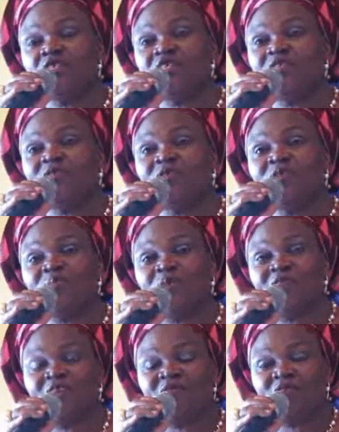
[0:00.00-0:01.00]
is for the
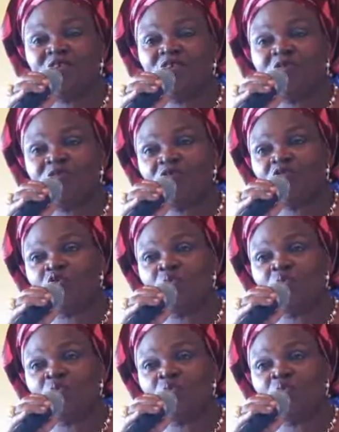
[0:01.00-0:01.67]
benefit of such